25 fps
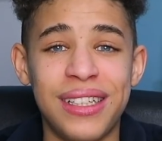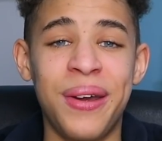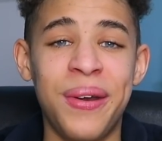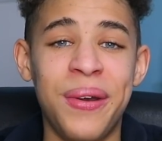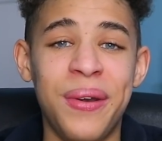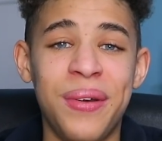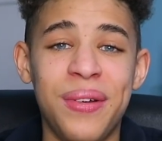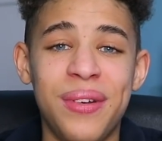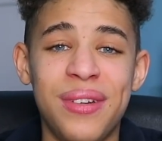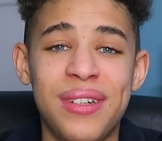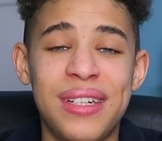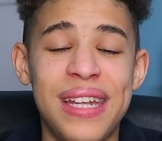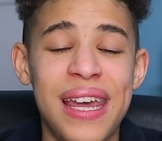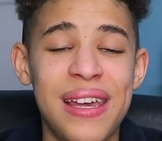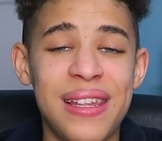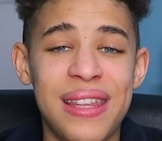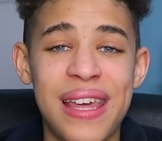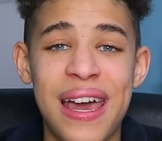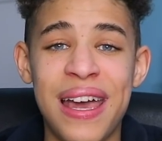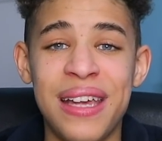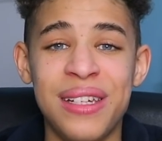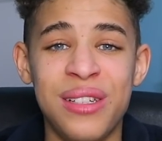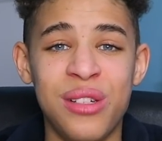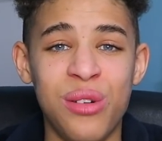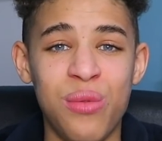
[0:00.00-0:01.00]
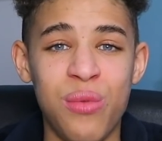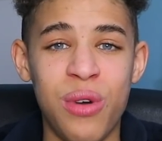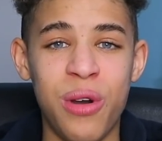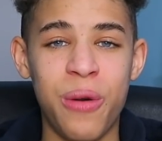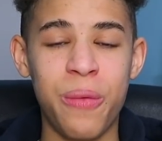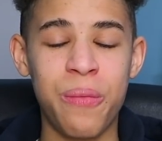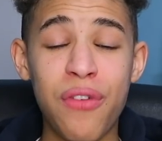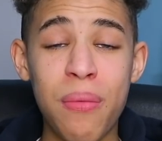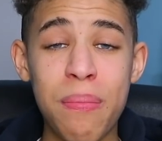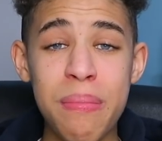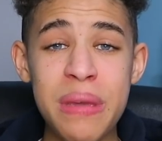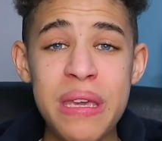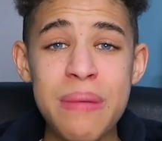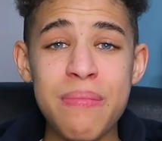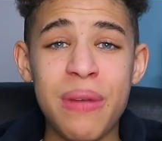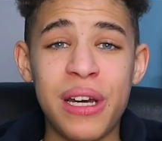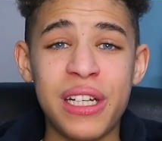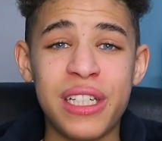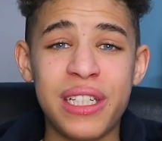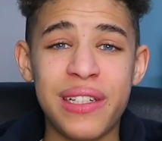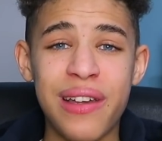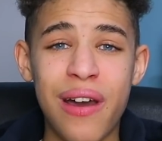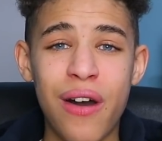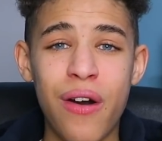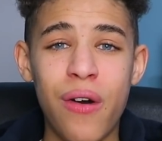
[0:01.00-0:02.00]
So take that as you will. For me,
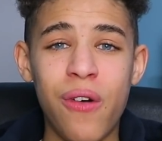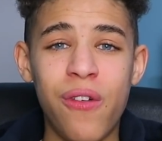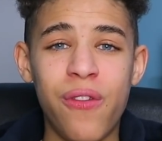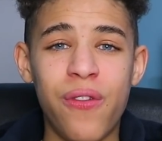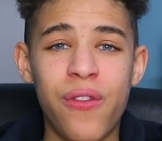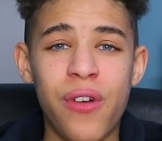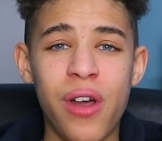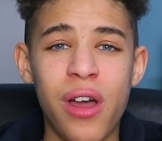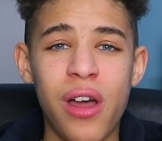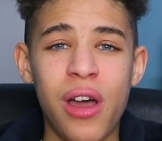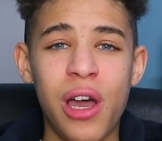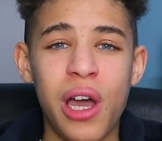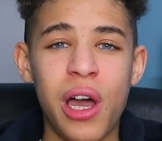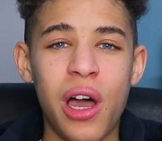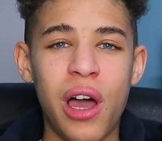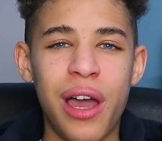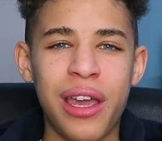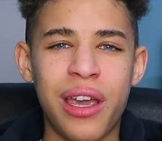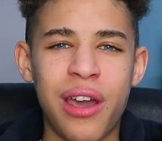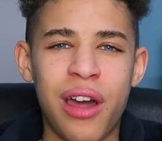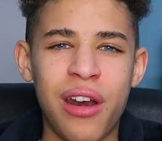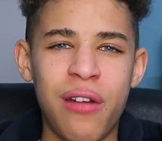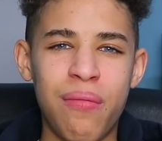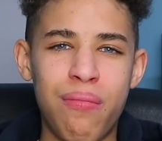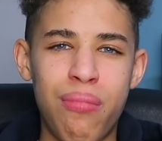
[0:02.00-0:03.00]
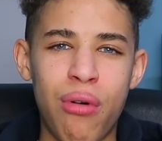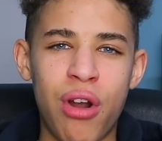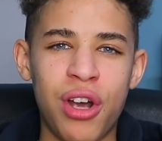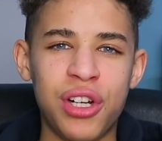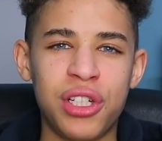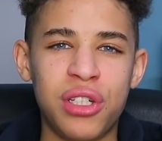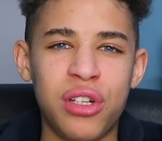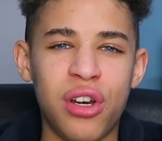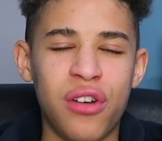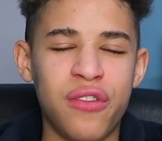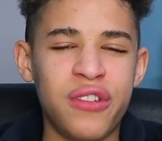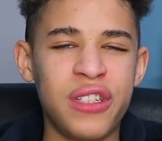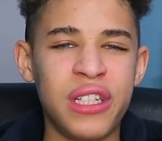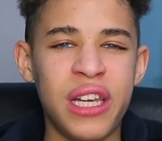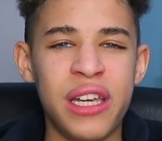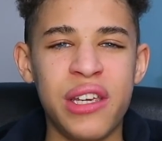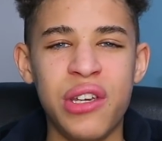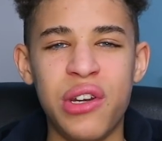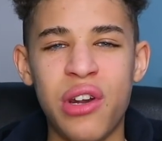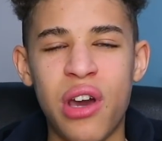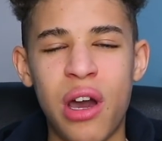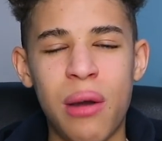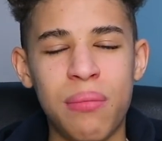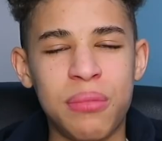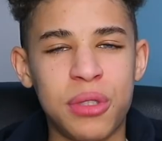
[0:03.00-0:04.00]
myself, I kind of brushed off
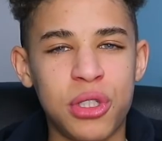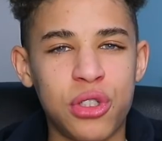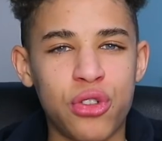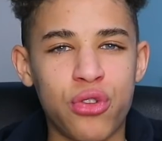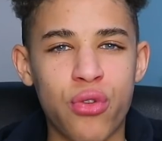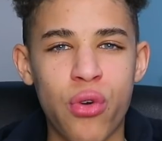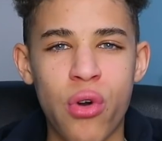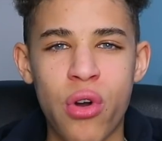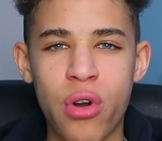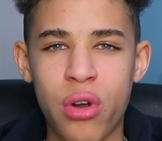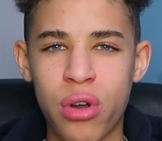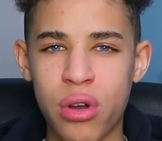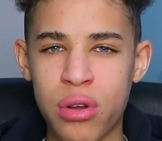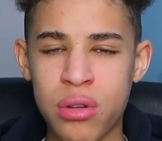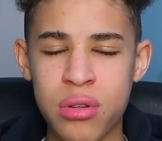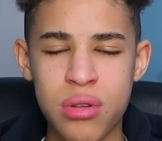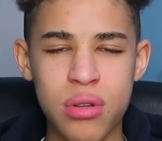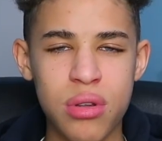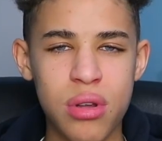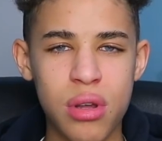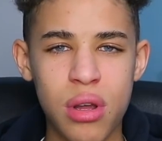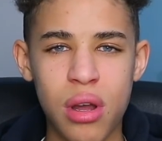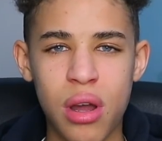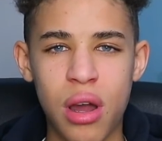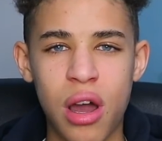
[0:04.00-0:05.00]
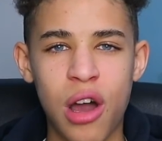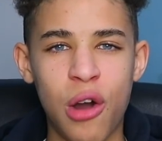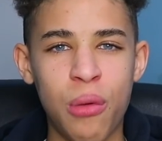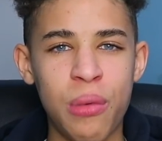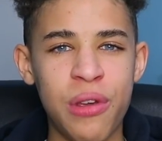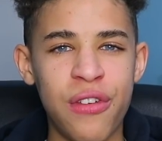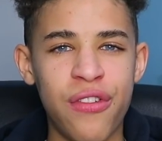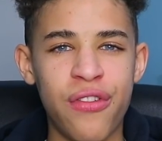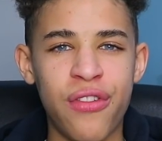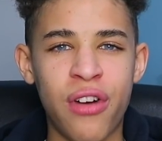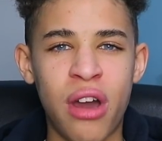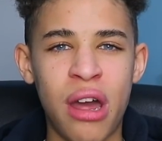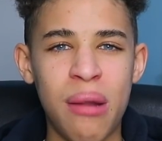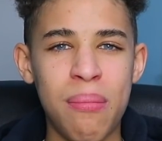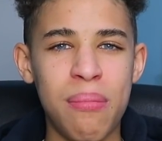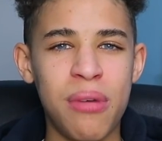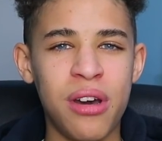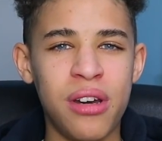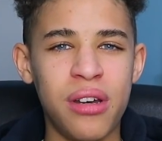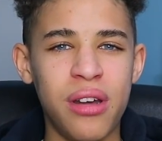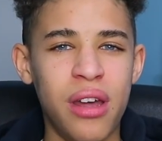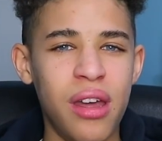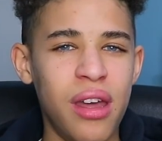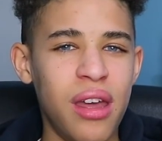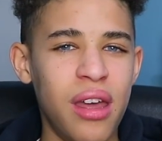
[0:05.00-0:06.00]
saying, I'm strong, I'll be fine.
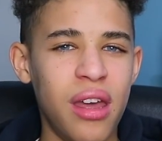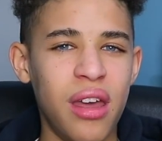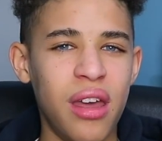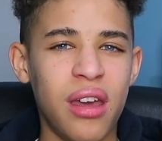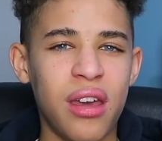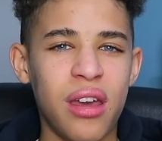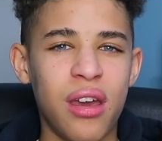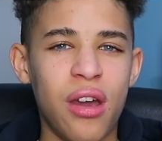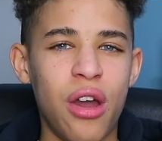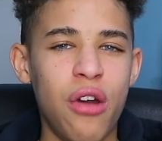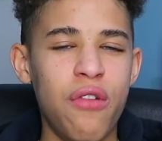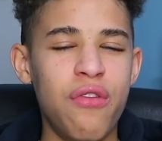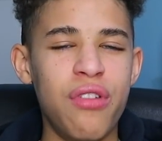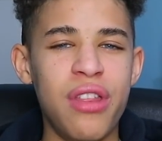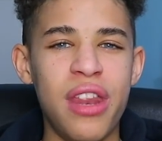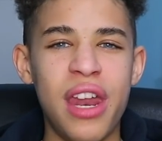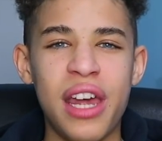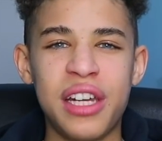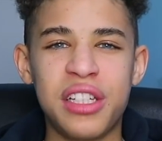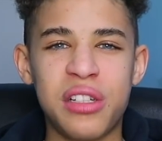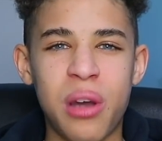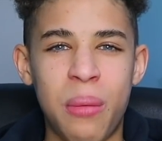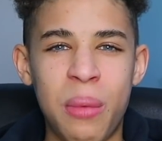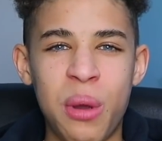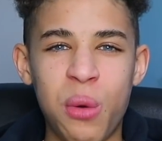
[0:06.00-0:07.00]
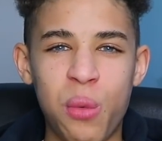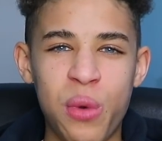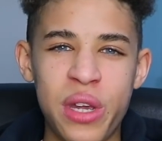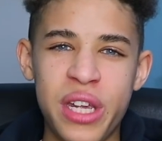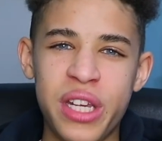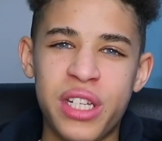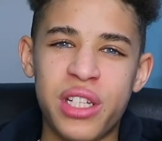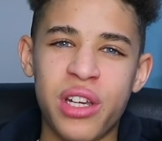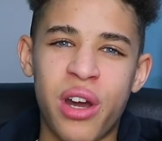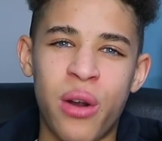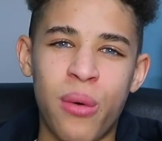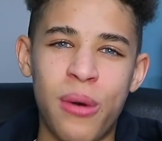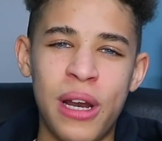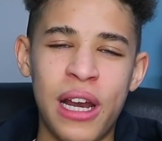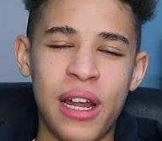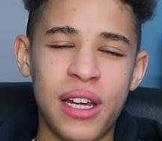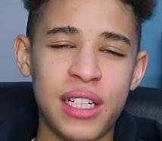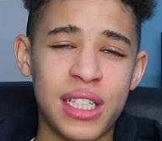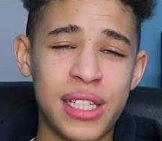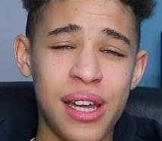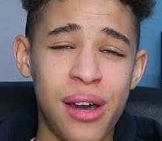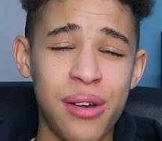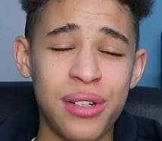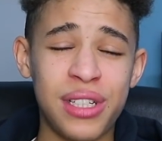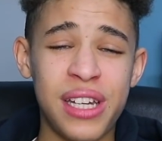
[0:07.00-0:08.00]
But over the next coming weeks, I
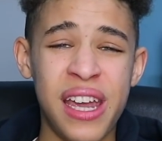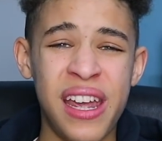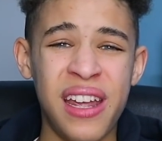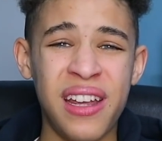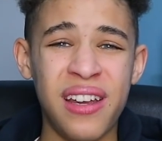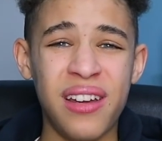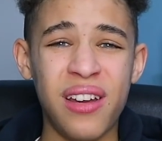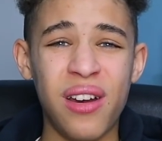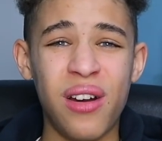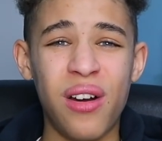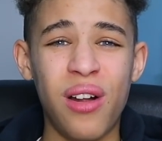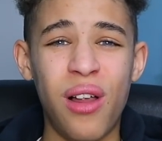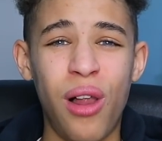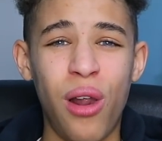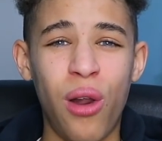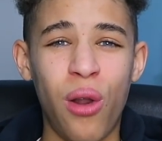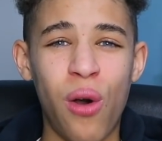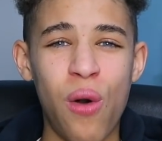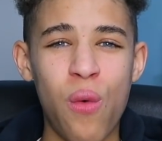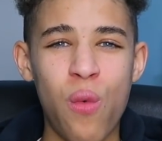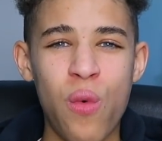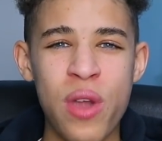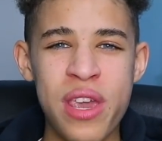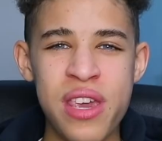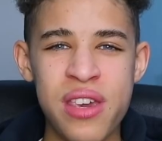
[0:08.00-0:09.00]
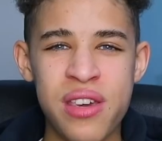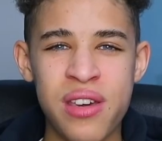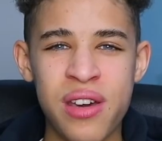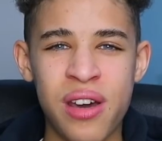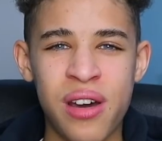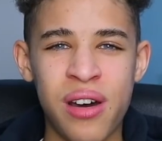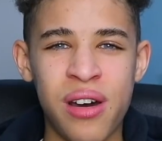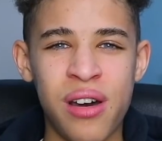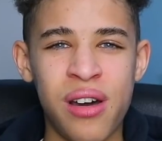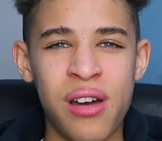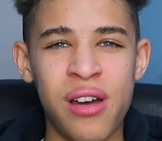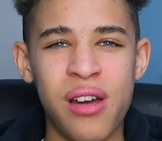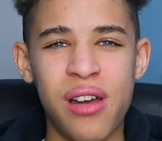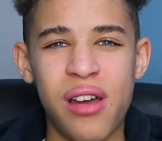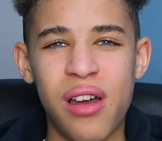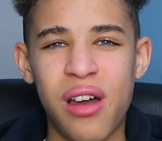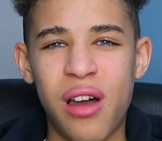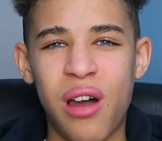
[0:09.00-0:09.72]
realized that I was getting a lot weaker.